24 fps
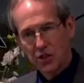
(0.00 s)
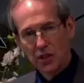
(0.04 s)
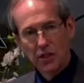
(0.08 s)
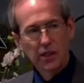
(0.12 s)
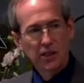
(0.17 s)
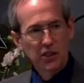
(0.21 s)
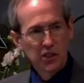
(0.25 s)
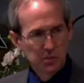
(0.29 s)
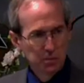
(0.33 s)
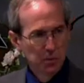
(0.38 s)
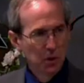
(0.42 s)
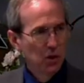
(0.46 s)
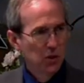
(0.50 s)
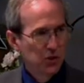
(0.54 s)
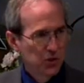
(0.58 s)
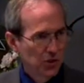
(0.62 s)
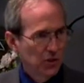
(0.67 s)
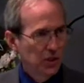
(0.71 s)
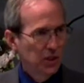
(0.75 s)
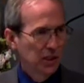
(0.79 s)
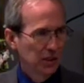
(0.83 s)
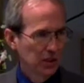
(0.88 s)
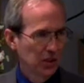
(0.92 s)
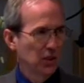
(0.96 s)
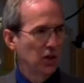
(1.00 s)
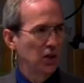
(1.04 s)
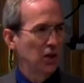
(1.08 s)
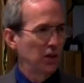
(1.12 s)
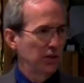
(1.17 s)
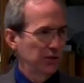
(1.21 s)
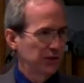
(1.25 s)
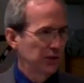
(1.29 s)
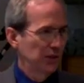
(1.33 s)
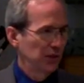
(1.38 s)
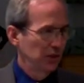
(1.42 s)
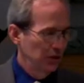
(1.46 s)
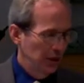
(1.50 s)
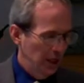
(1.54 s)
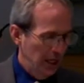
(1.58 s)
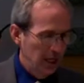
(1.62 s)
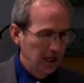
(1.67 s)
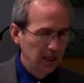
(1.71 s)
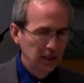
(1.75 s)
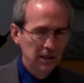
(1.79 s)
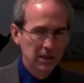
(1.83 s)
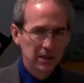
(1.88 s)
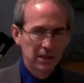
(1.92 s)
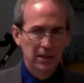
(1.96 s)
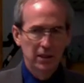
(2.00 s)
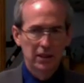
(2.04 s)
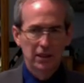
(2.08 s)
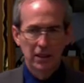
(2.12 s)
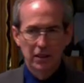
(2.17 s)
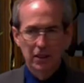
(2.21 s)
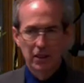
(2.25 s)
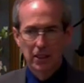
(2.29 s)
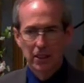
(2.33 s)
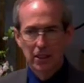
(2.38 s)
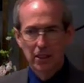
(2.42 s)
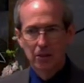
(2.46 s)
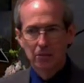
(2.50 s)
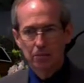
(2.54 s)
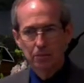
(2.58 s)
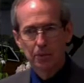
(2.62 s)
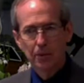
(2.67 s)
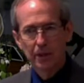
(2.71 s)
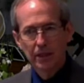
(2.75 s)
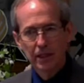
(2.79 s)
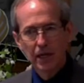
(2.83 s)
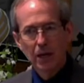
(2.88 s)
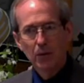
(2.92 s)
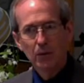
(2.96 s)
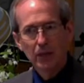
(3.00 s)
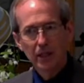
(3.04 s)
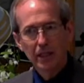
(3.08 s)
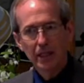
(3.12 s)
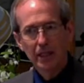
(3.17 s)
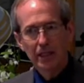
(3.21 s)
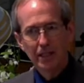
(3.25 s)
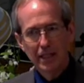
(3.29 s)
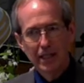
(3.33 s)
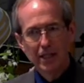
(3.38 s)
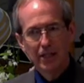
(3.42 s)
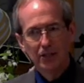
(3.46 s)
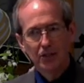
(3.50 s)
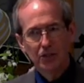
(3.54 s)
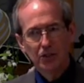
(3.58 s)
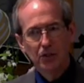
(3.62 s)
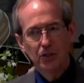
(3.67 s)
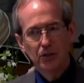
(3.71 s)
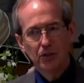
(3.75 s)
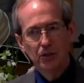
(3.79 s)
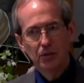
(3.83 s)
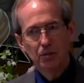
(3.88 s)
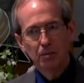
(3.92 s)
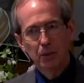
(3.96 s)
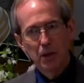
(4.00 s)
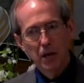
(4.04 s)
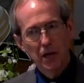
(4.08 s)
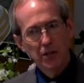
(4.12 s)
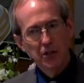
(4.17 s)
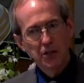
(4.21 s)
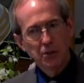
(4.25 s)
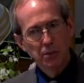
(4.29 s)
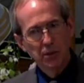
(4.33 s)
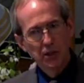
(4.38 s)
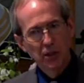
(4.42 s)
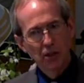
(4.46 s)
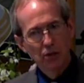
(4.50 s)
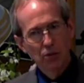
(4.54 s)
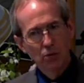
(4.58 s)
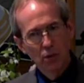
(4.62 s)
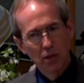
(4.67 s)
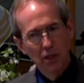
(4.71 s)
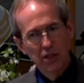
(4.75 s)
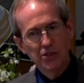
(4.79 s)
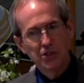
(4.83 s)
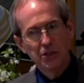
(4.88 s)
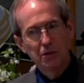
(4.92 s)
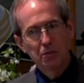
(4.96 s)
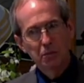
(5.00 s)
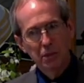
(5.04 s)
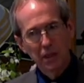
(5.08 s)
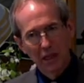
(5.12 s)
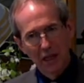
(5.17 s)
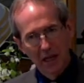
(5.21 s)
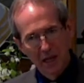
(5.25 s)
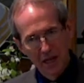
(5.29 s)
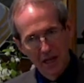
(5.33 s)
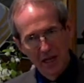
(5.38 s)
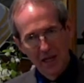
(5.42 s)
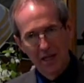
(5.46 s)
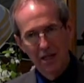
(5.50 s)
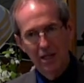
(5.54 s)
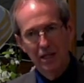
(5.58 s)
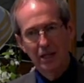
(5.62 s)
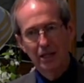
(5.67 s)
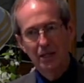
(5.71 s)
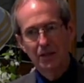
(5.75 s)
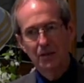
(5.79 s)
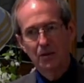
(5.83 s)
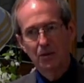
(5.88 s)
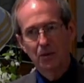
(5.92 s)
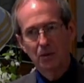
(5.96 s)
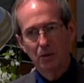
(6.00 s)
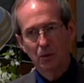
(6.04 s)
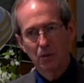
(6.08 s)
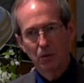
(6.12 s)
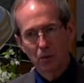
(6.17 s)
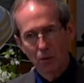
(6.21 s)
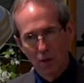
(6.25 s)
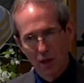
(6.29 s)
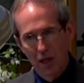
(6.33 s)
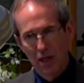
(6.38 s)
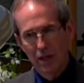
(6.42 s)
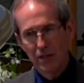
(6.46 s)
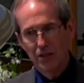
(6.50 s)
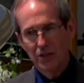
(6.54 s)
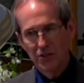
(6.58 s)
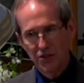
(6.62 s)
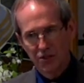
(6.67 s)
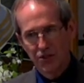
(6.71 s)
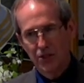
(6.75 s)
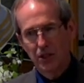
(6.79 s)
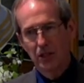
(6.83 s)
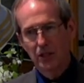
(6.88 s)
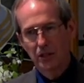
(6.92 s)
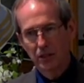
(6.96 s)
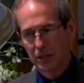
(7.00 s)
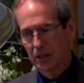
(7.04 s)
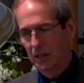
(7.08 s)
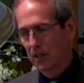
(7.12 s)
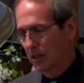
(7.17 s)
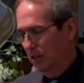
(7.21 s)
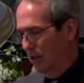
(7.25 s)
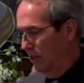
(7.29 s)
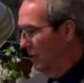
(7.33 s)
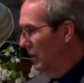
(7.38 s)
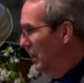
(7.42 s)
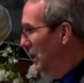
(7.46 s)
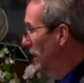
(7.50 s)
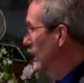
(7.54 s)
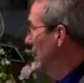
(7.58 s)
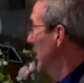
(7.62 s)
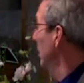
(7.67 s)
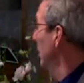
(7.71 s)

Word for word: exposure can call, do that. But I want to get down to possibly a reason behind why the sun can do that.